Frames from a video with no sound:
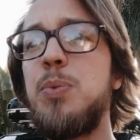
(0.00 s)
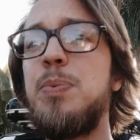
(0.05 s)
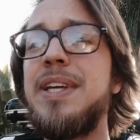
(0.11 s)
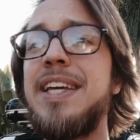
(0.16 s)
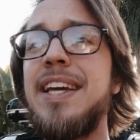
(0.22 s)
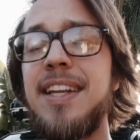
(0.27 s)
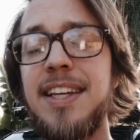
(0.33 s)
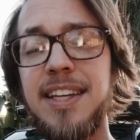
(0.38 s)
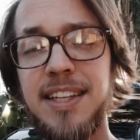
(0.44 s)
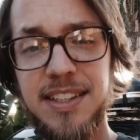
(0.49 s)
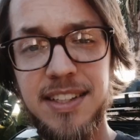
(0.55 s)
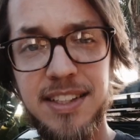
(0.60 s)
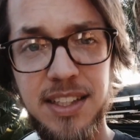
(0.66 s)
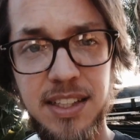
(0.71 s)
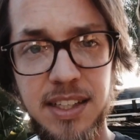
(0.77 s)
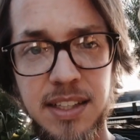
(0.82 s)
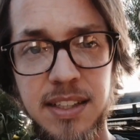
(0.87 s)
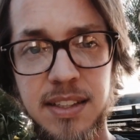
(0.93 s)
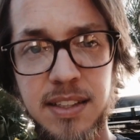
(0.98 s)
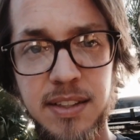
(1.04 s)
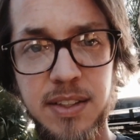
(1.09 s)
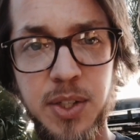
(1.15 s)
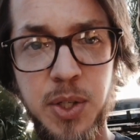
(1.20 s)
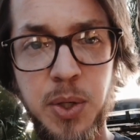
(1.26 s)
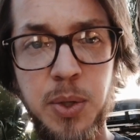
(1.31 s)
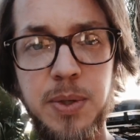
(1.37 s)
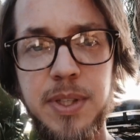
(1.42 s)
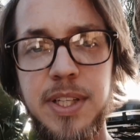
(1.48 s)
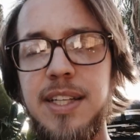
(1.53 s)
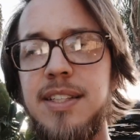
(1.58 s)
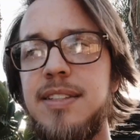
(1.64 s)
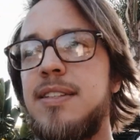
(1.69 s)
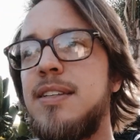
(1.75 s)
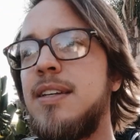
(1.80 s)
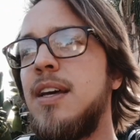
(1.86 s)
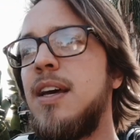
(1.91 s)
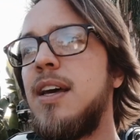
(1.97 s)
would be getting into the
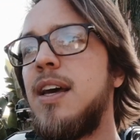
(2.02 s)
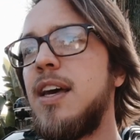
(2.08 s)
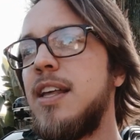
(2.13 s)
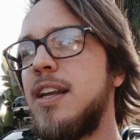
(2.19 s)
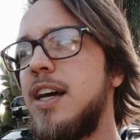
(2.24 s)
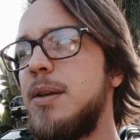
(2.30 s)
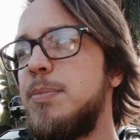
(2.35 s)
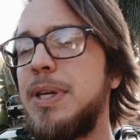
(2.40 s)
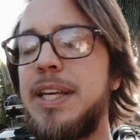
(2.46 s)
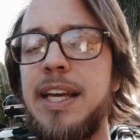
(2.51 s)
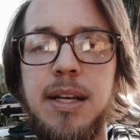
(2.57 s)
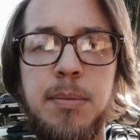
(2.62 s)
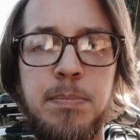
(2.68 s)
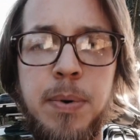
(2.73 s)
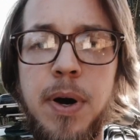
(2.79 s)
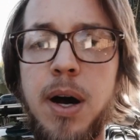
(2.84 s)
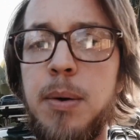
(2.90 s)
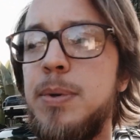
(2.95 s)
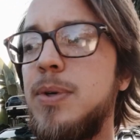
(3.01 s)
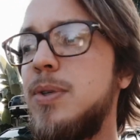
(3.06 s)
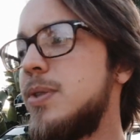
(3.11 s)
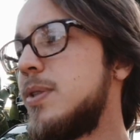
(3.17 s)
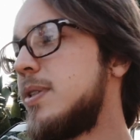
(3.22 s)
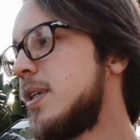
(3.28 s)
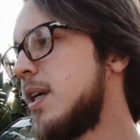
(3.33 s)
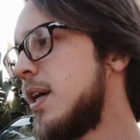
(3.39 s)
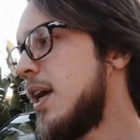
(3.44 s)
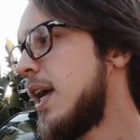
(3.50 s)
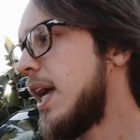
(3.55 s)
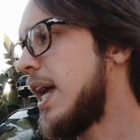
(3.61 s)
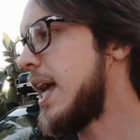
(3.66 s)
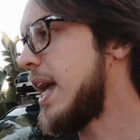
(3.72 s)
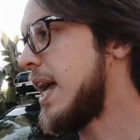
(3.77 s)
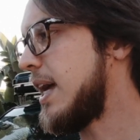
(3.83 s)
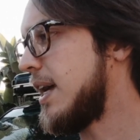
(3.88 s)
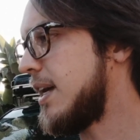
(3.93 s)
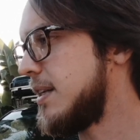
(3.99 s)
coolant, and I'd be getting bubbles,
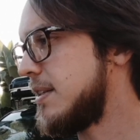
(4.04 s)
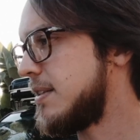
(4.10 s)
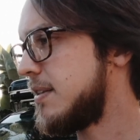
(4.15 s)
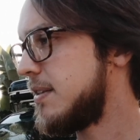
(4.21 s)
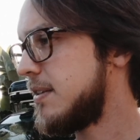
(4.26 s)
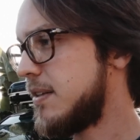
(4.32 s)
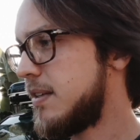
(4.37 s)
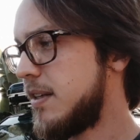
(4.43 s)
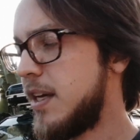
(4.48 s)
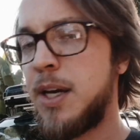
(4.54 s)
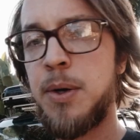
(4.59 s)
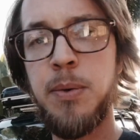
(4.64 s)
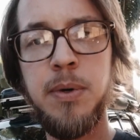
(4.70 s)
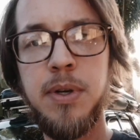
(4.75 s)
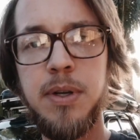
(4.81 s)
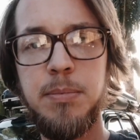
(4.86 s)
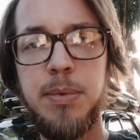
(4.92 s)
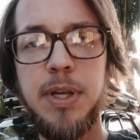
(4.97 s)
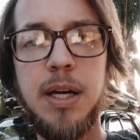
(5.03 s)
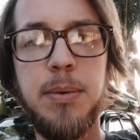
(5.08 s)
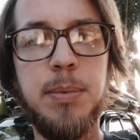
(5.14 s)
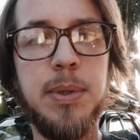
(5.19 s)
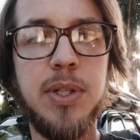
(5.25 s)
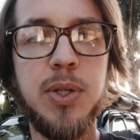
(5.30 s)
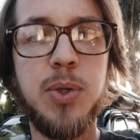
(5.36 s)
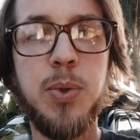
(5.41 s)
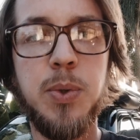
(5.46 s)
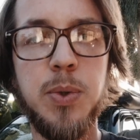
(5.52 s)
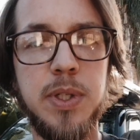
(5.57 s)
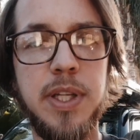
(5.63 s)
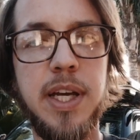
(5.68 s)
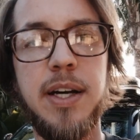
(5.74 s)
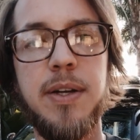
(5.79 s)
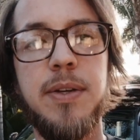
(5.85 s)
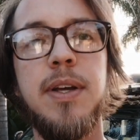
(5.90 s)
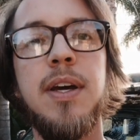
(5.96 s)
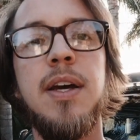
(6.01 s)
and it wouldn't be able to cool
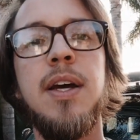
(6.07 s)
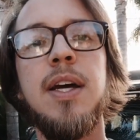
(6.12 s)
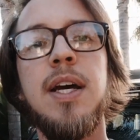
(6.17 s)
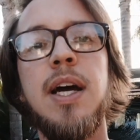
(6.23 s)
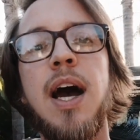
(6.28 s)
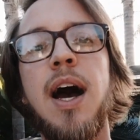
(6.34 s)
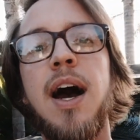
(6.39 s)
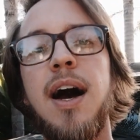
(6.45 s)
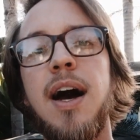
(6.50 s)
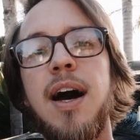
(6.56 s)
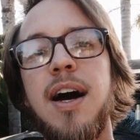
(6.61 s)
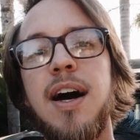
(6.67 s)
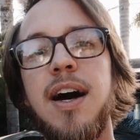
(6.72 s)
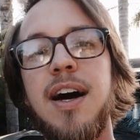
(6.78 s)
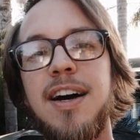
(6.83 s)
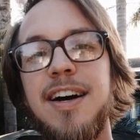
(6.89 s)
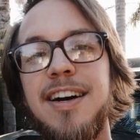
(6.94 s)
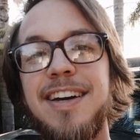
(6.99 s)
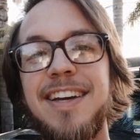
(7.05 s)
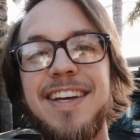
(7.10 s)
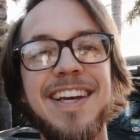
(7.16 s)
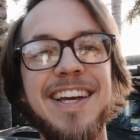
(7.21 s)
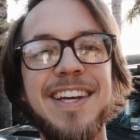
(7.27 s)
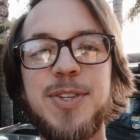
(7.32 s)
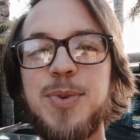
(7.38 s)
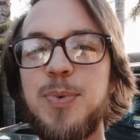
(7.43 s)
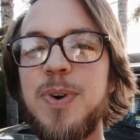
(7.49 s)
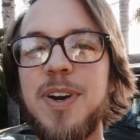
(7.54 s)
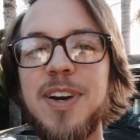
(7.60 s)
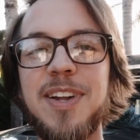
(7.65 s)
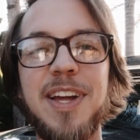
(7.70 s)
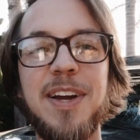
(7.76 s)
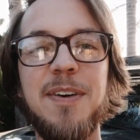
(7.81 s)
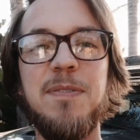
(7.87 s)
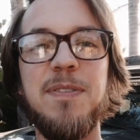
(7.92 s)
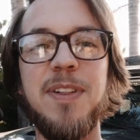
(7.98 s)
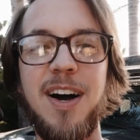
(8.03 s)
down. It's
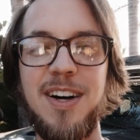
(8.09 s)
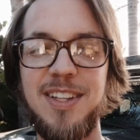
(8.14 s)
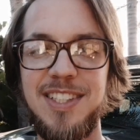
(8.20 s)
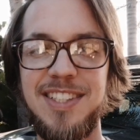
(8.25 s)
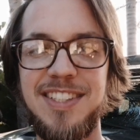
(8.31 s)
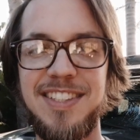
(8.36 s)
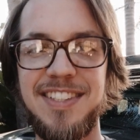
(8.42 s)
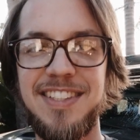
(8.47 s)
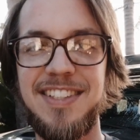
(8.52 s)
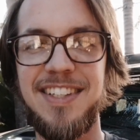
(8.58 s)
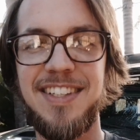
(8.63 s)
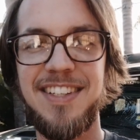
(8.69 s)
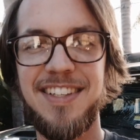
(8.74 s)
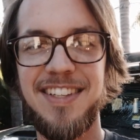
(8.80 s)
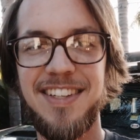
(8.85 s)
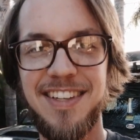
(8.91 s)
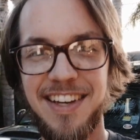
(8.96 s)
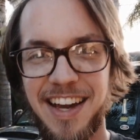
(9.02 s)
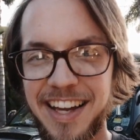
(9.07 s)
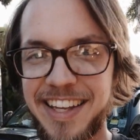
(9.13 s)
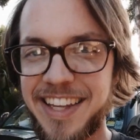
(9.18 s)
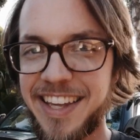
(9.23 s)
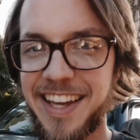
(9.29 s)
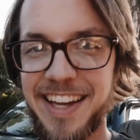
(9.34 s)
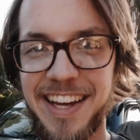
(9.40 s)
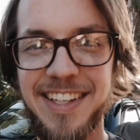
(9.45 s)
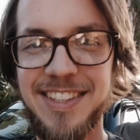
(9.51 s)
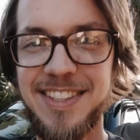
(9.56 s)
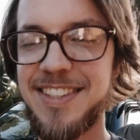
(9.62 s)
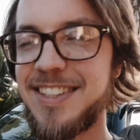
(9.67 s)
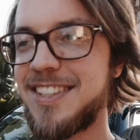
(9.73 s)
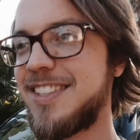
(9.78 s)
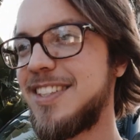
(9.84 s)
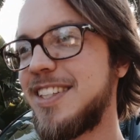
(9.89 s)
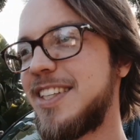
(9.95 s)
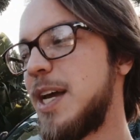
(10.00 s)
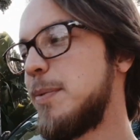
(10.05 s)
working flawlessly. I
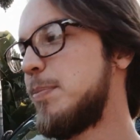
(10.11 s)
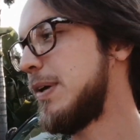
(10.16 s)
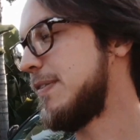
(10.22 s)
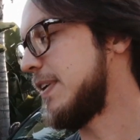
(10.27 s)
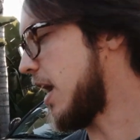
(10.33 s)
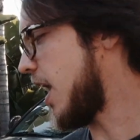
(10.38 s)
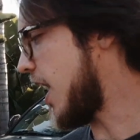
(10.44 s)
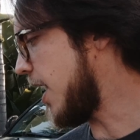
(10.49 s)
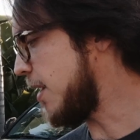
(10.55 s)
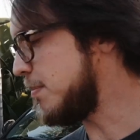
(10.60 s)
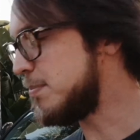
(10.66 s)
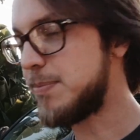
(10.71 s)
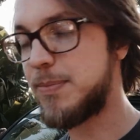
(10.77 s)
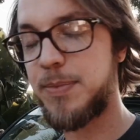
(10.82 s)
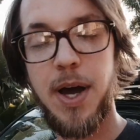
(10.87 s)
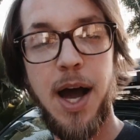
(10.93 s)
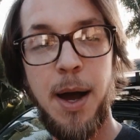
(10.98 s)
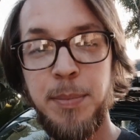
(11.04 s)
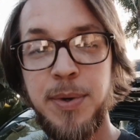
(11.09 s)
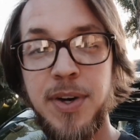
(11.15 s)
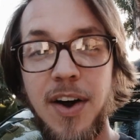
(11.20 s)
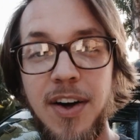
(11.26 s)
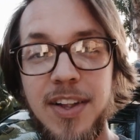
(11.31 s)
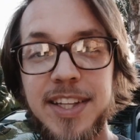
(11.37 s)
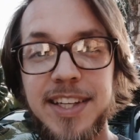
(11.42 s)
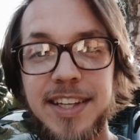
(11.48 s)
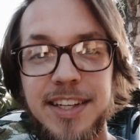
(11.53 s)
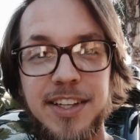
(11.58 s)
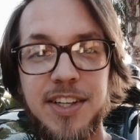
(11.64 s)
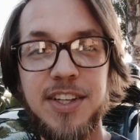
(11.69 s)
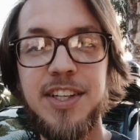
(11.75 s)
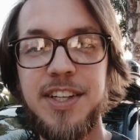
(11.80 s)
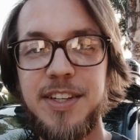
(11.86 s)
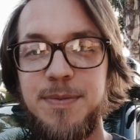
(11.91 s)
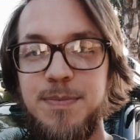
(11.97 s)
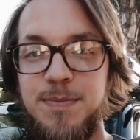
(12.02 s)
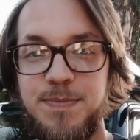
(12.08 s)
seriously can't believe it. I'm calling it
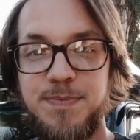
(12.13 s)
good.